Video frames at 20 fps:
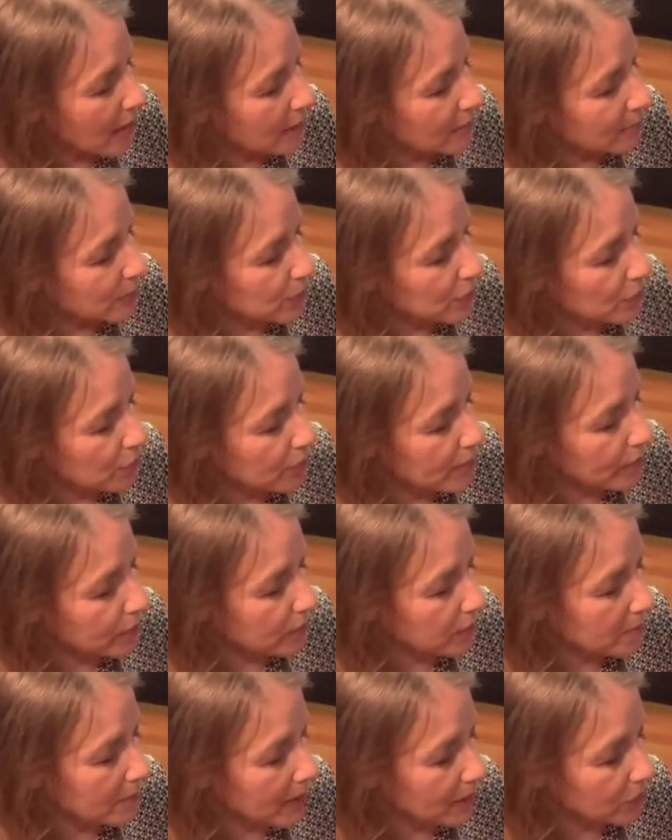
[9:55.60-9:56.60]
So there's
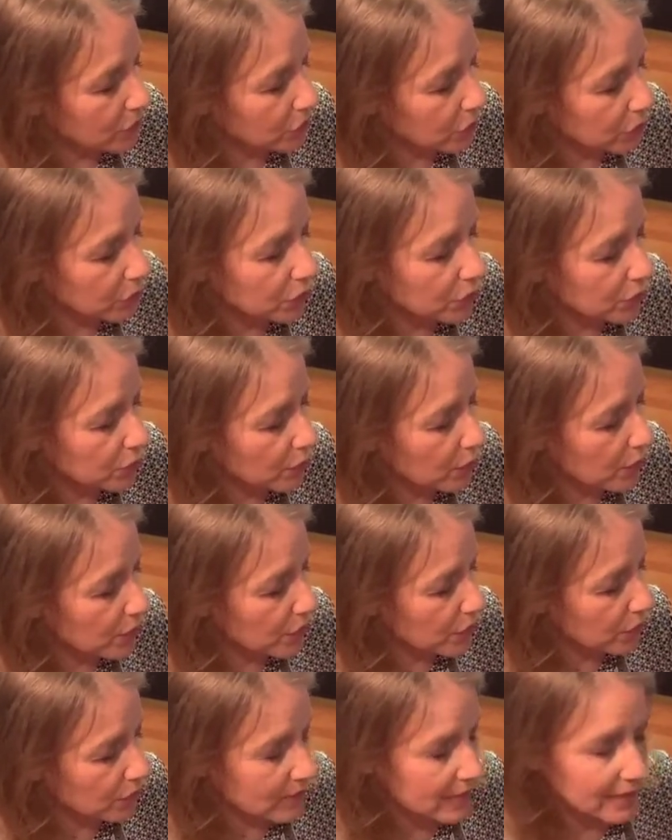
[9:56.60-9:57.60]
about 2 or
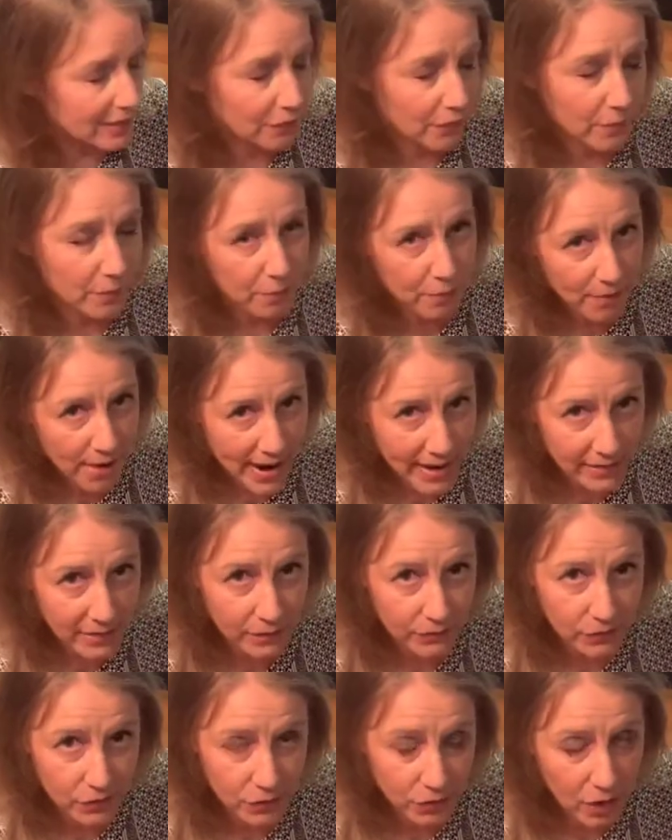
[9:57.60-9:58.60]
3 different brands of
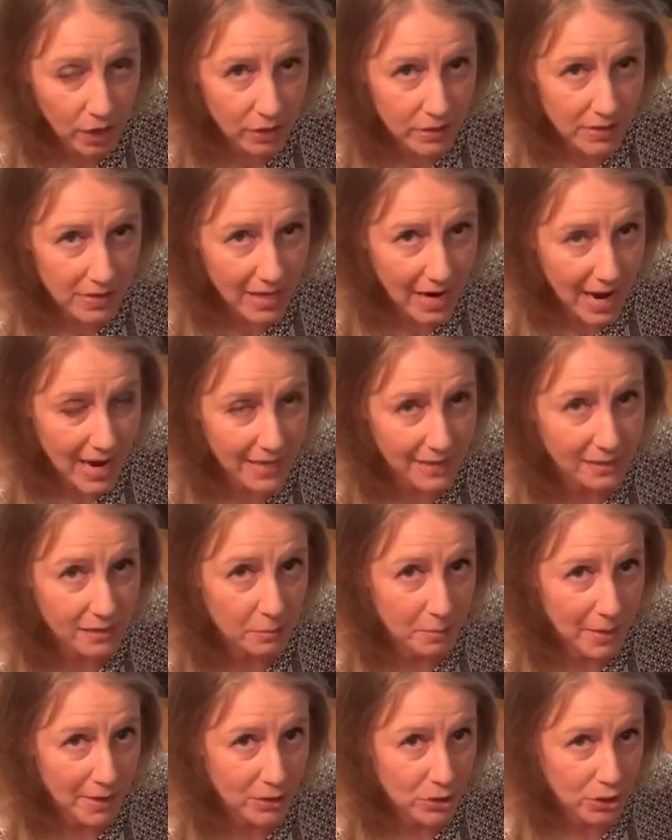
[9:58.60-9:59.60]
salt that I
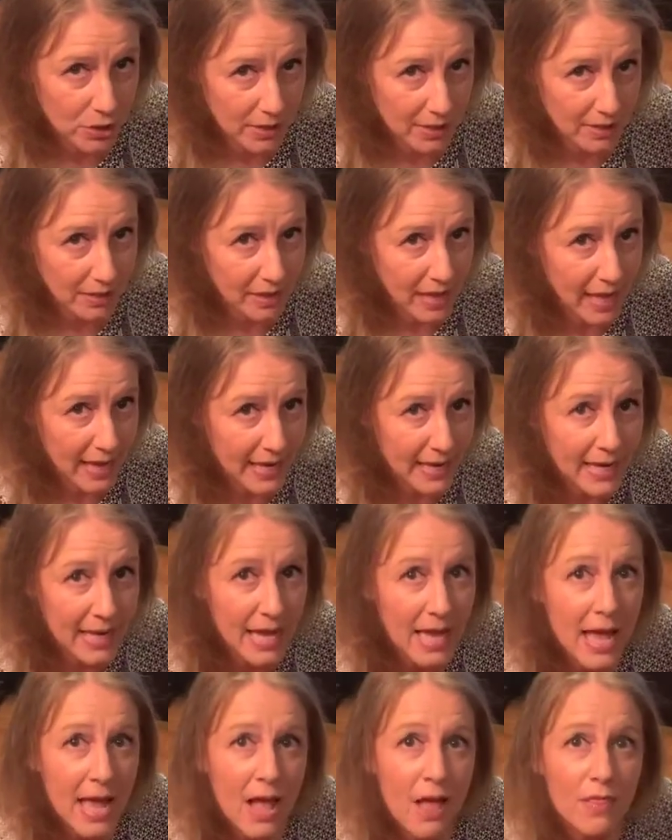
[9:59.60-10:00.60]
especially like,
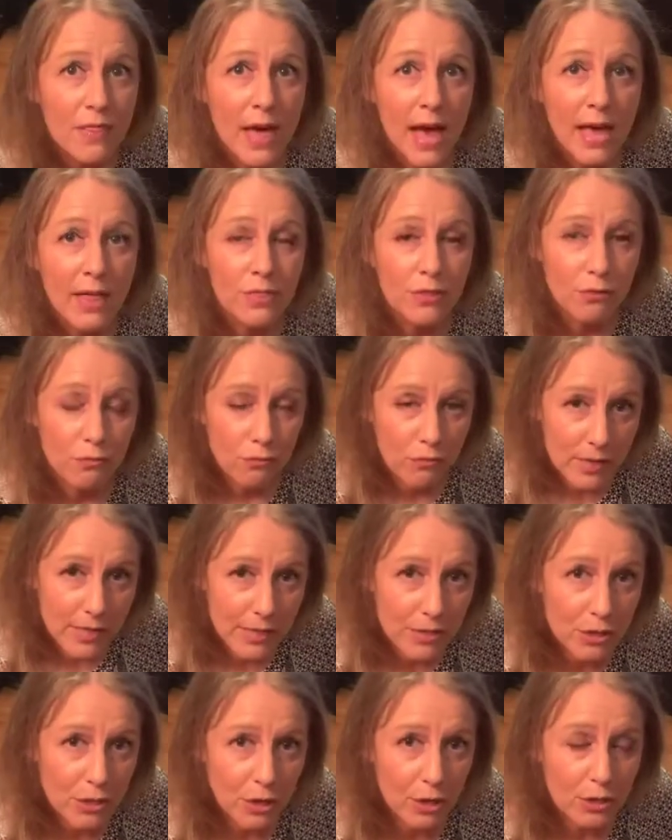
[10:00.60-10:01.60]
that the
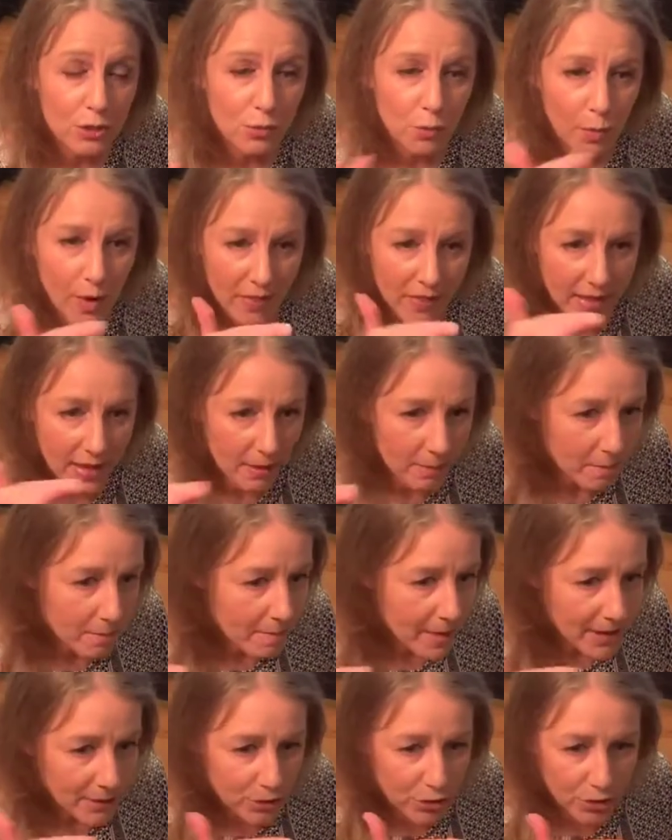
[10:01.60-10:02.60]
research, when they
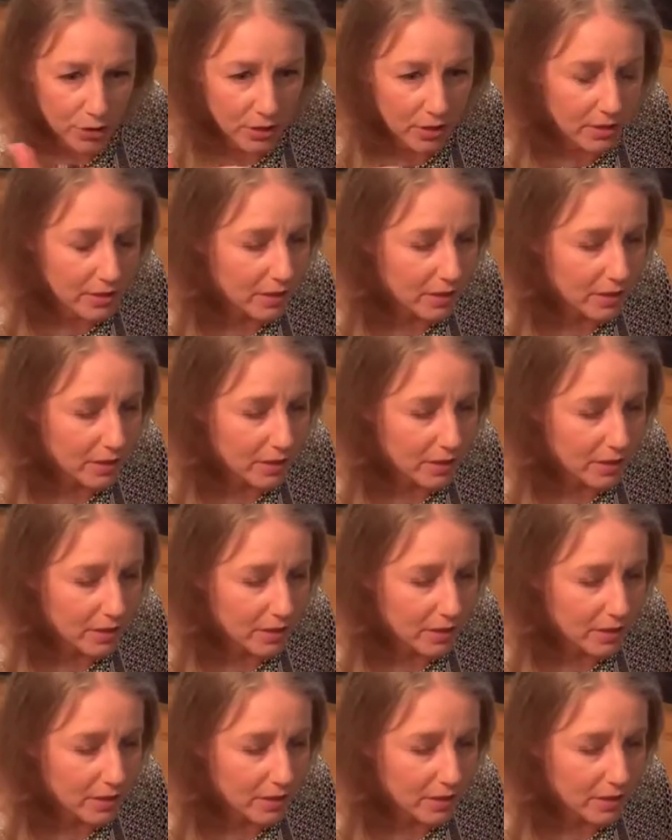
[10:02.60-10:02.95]
measured the